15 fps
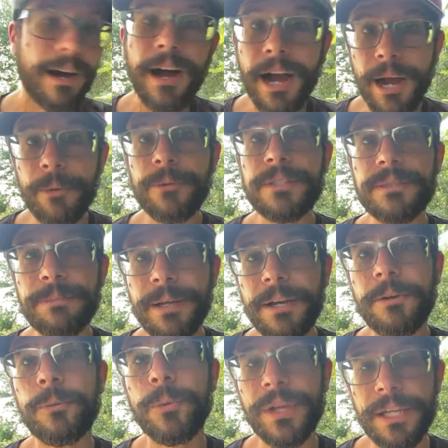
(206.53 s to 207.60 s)
I was about
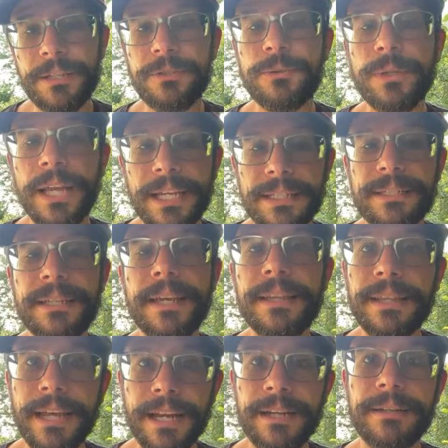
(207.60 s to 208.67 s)
a week too late to get
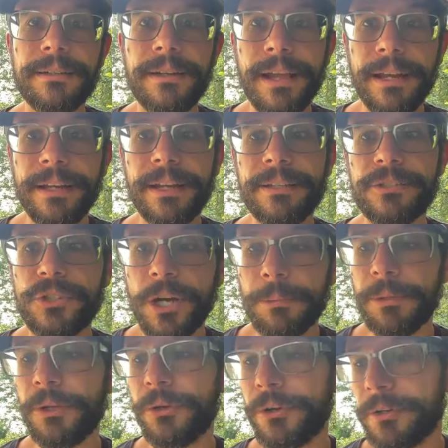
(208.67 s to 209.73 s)
that NES top
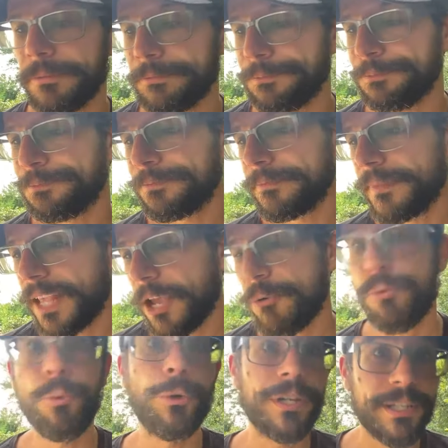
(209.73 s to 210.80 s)
loader.
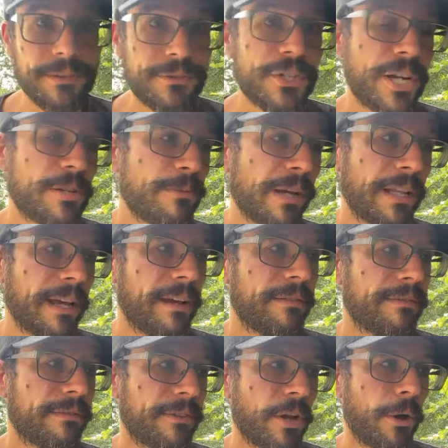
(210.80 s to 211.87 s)
Would it have changed my life?
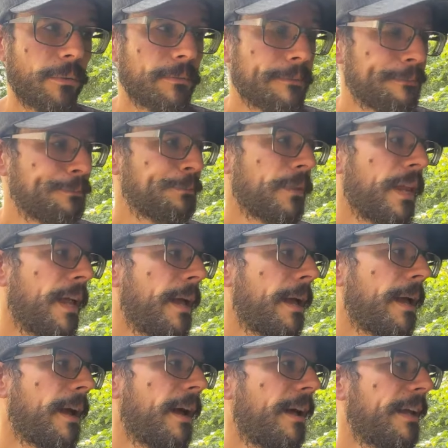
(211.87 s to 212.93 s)
No.
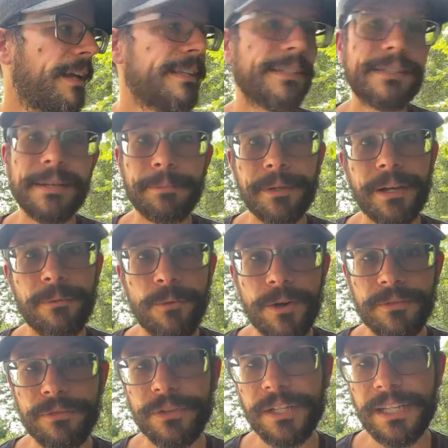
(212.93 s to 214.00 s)
Is it something I
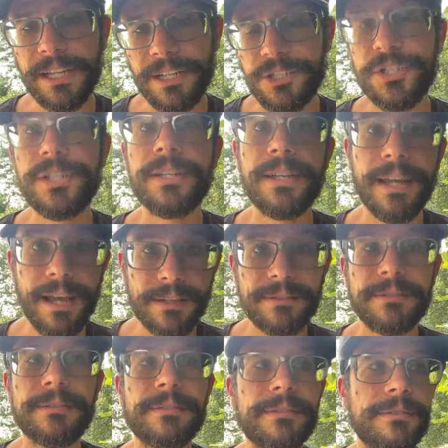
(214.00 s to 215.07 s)
want for the collection?
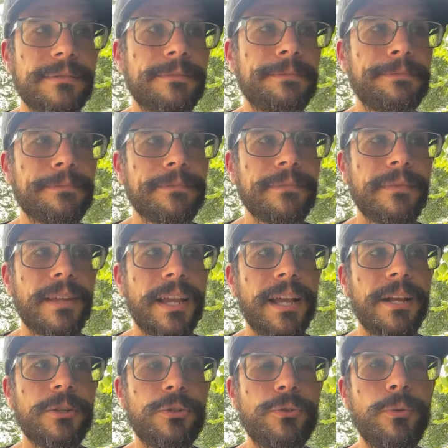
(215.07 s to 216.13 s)
Yes.
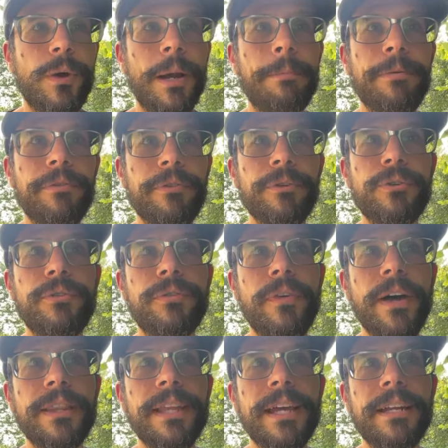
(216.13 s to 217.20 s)
Do I prefer to
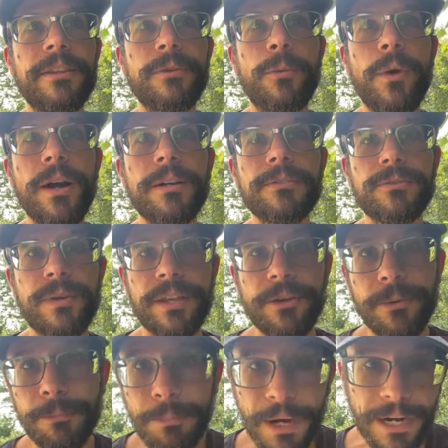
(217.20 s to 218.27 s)
find that in the wild rather
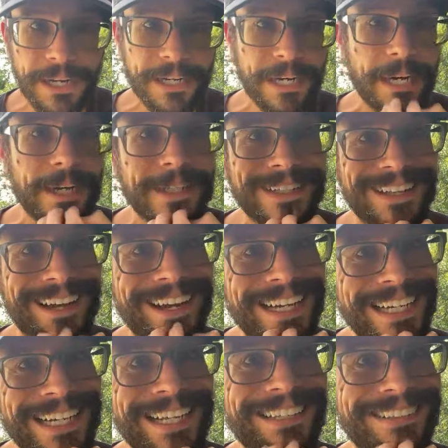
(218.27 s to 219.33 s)
than buy it
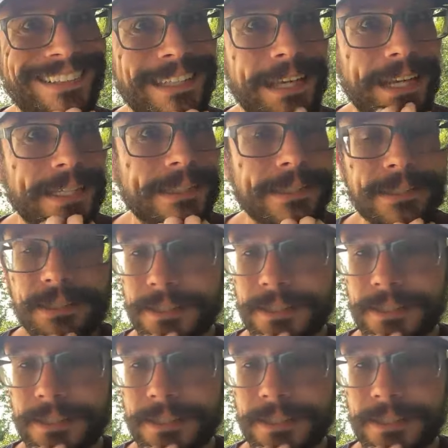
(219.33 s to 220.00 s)
online? Yes.